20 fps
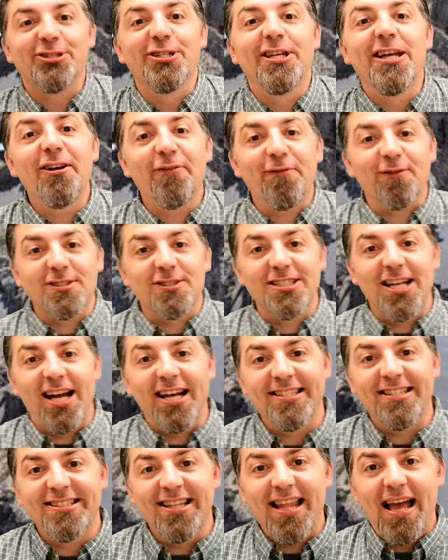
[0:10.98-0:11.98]
here for
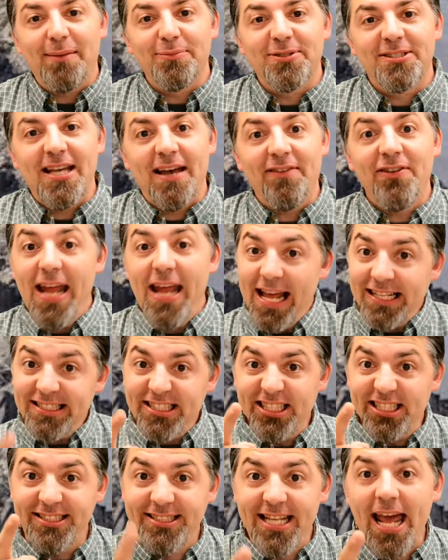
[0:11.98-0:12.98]
Science Lab 7, and
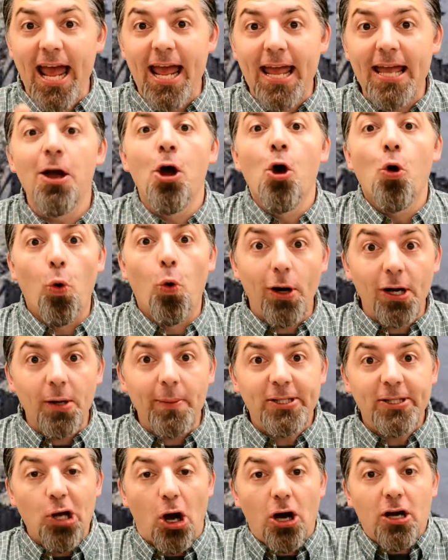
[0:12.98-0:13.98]
today we're going to be
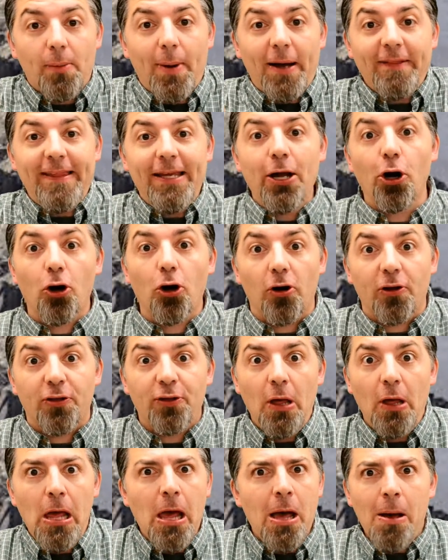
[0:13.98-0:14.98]
talking about the Earth.
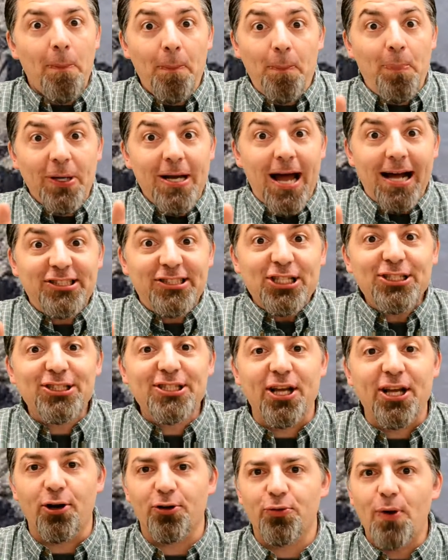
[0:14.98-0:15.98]
But not just
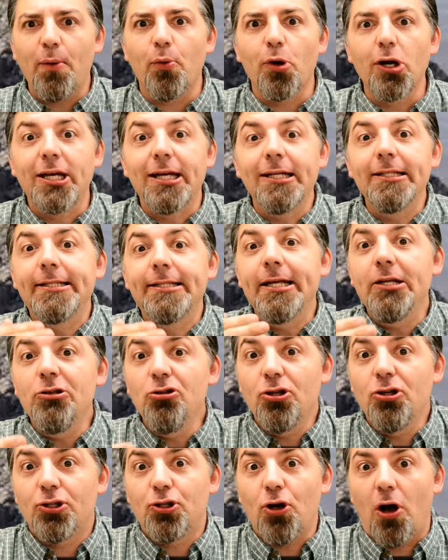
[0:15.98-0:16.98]
the Earth, right? We're going to continue
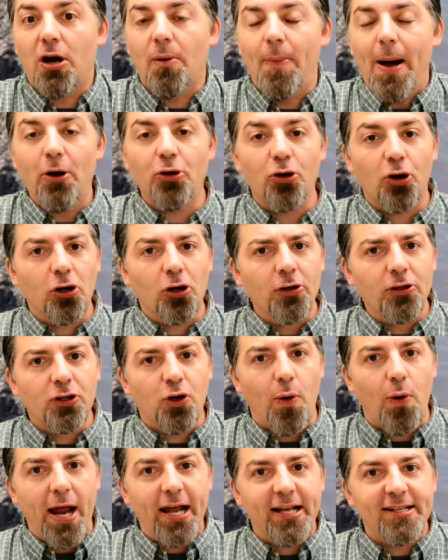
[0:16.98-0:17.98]
to talk about
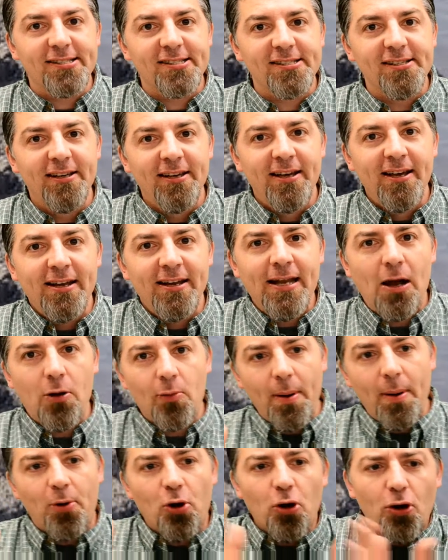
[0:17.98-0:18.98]
earthquakes. Now
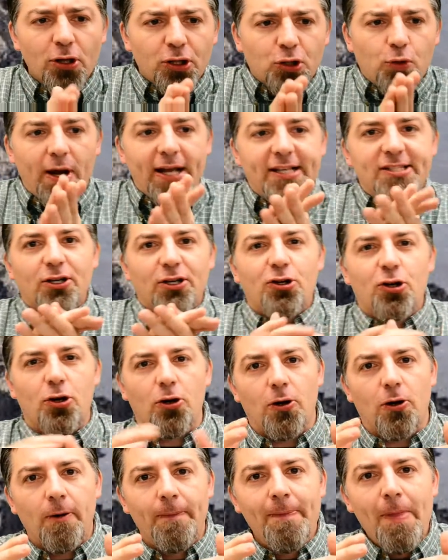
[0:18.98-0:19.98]
remember, earthquakes
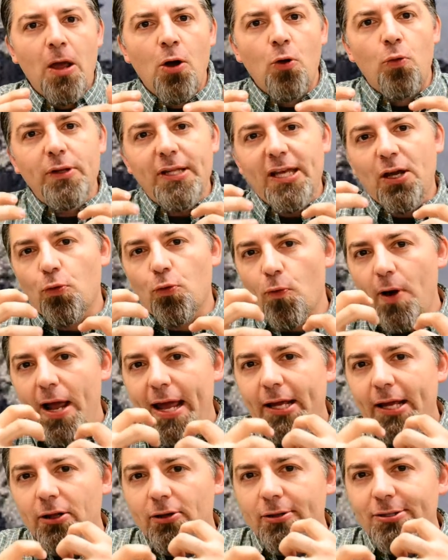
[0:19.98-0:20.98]
occur when the
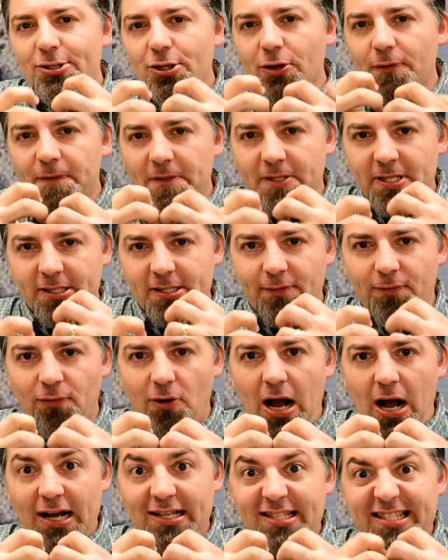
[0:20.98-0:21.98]
irregular surfaces of
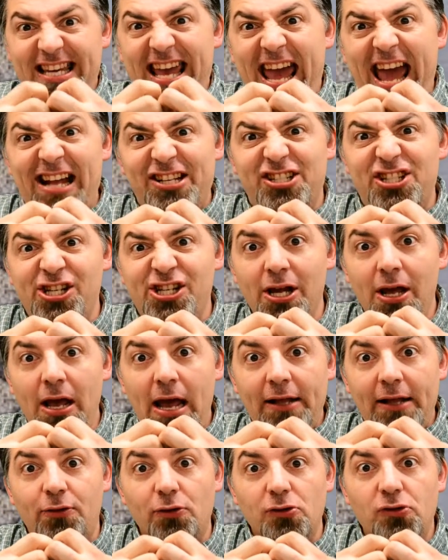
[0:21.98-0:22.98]
rocks catch
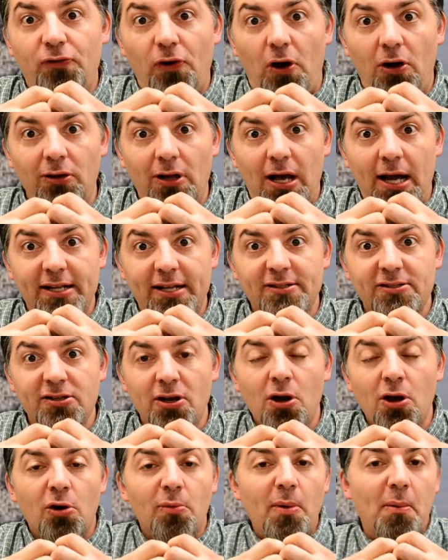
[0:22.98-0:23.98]
at those fault lines.
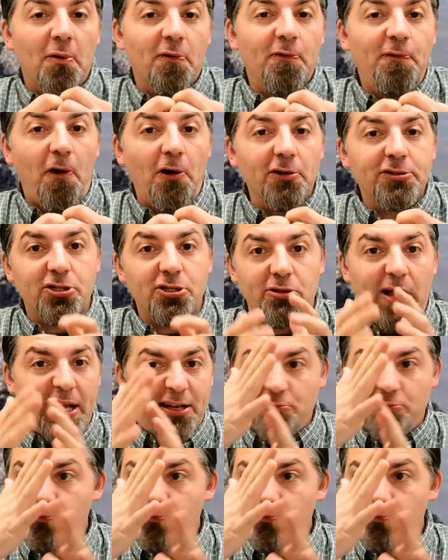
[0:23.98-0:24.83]
Remember, faults are like